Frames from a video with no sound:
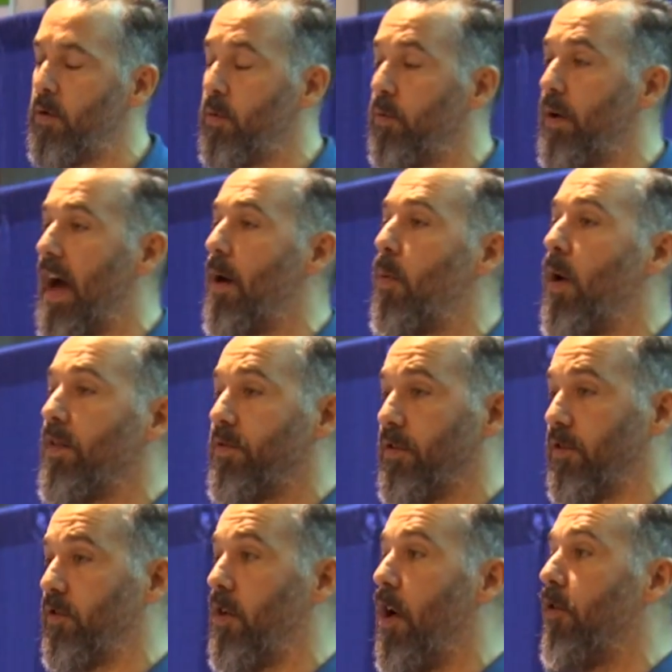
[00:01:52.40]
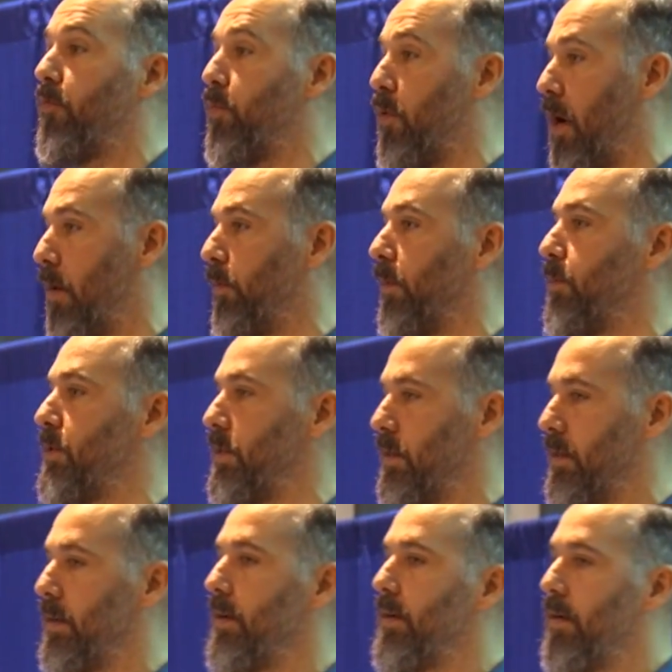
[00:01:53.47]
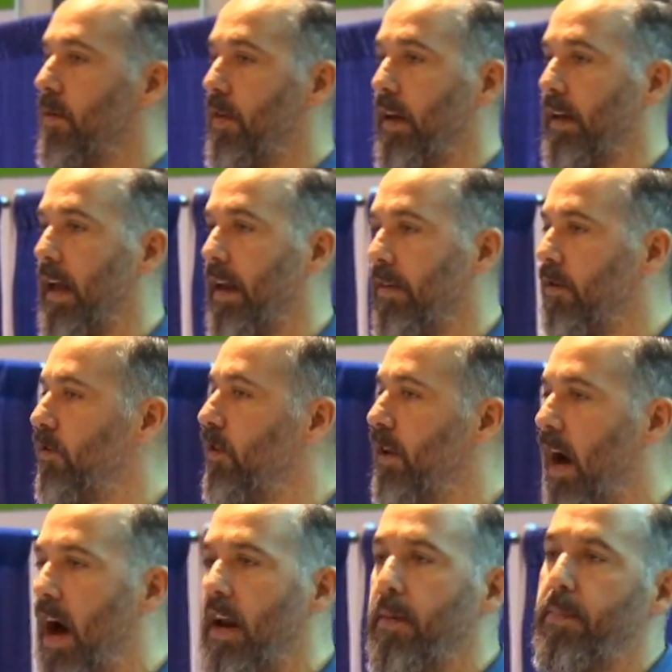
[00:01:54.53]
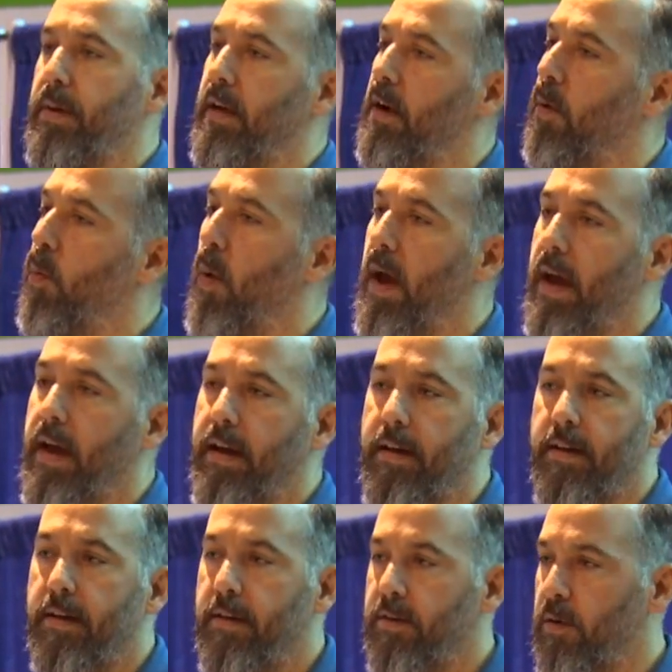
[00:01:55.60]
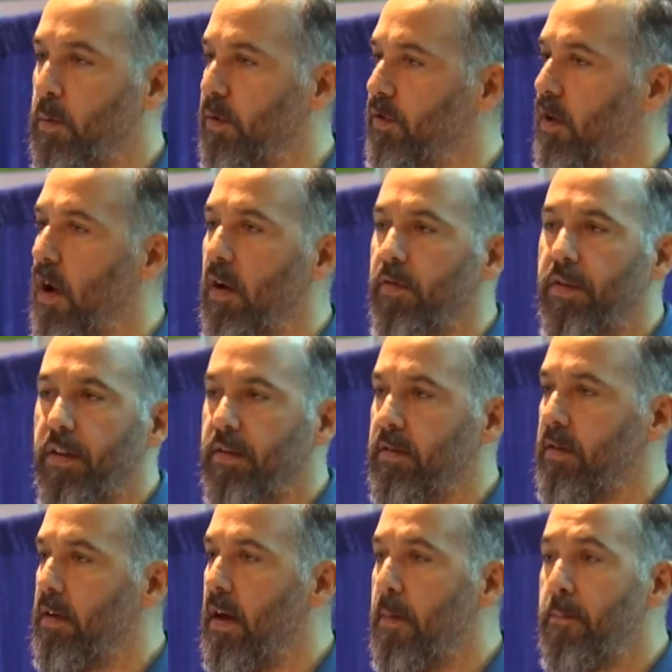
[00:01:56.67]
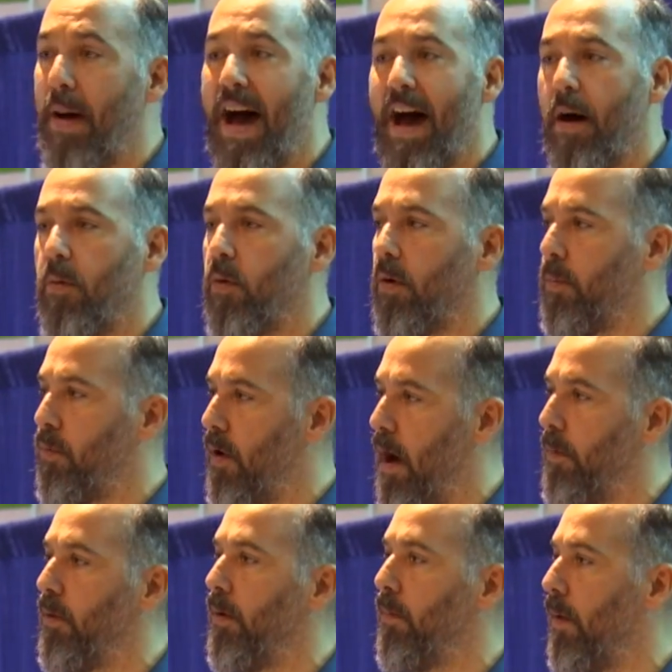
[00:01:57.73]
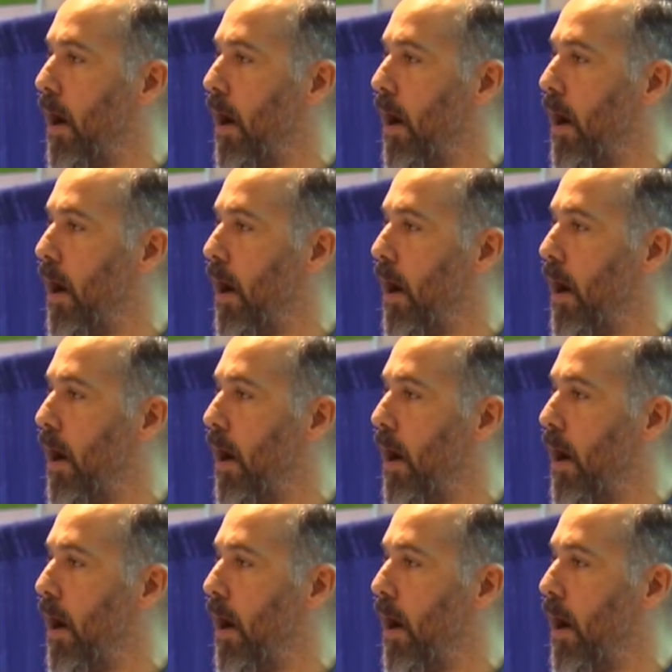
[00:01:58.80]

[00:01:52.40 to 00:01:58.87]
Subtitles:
who now wants to solve problems, thinking there's got to be a way to resolve this power problem